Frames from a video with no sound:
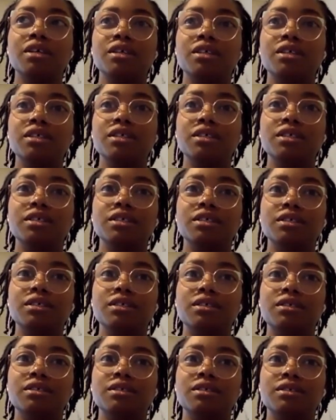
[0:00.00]
This
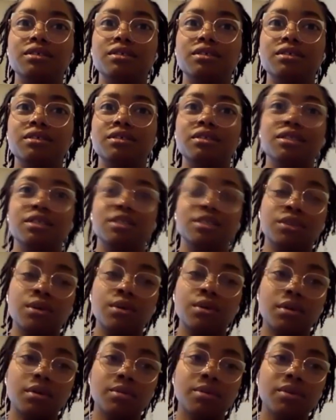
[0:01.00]
is
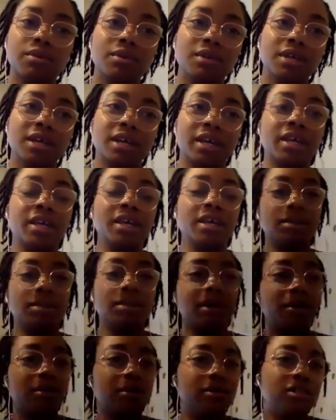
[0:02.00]
horrible. Like, I can't get
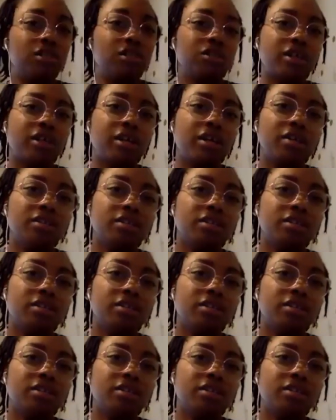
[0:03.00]
back on the train.